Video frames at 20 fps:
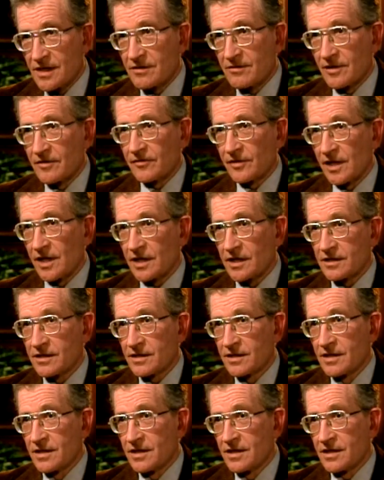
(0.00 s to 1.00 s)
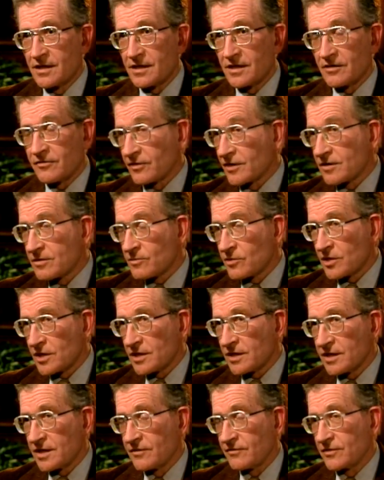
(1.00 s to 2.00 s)
reflect. Furthermore,
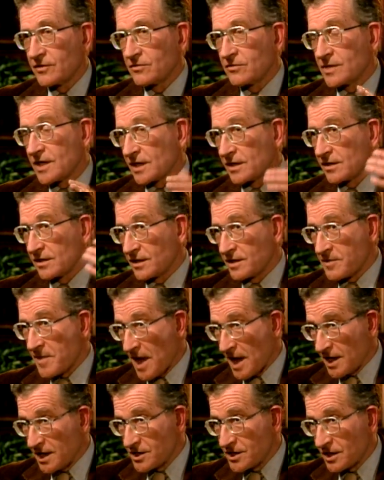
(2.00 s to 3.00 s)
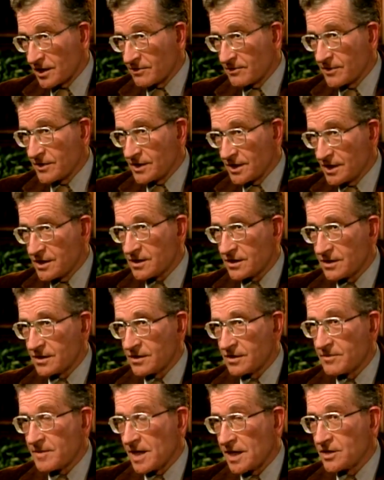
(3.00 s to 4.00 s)
if you take a look at the managing positions,
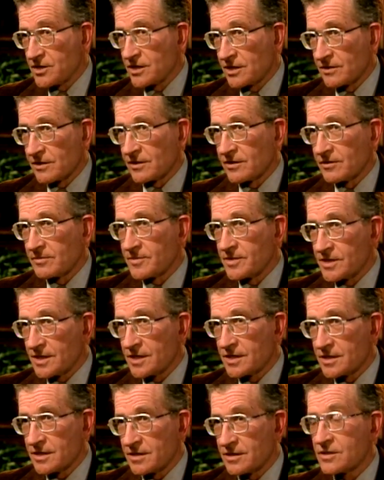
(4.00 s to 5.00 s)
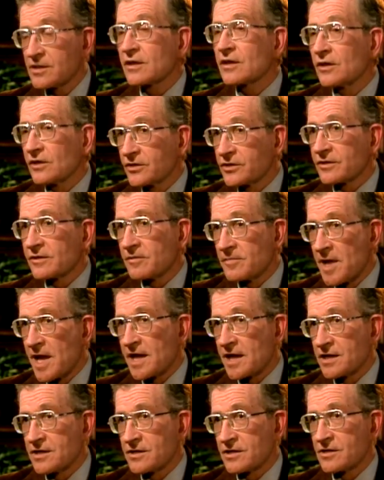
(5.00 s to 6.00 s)
the managerial positions, the cultural
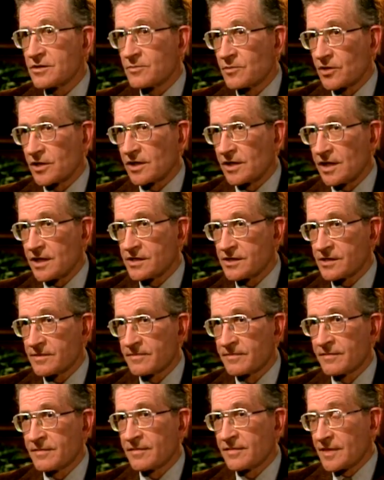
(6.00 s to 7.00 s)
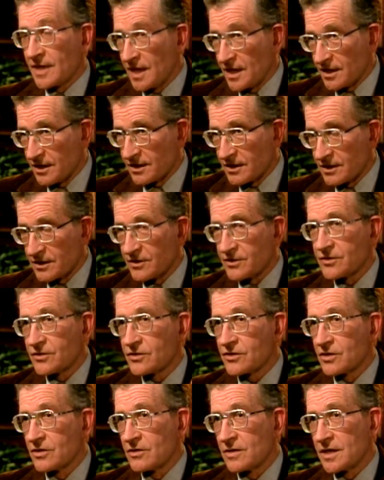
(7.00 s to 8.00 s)
managers, more or less, editors and
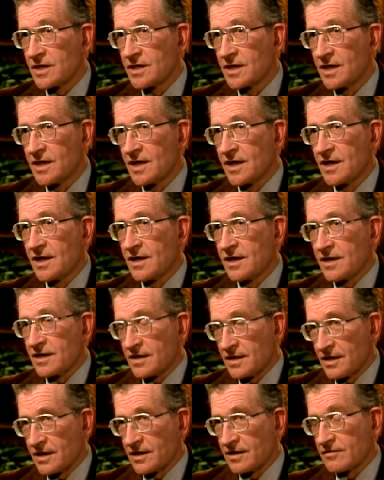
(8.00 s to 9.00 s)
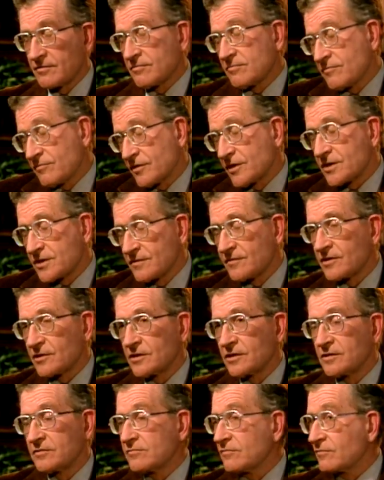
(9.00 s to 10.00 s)
so on, they're, first of
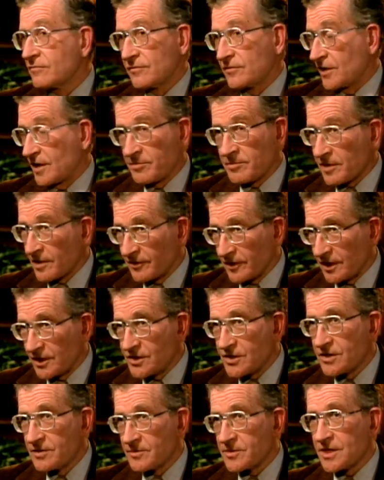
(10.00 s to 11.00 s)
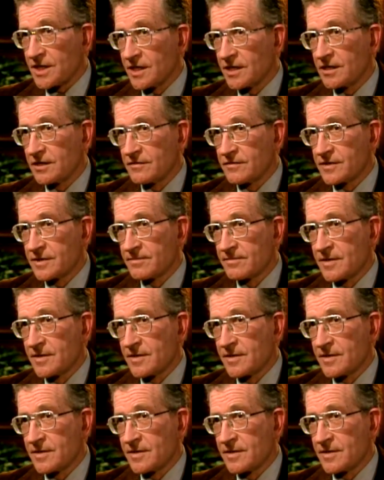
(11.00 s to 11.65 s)
all, very privileged themselves.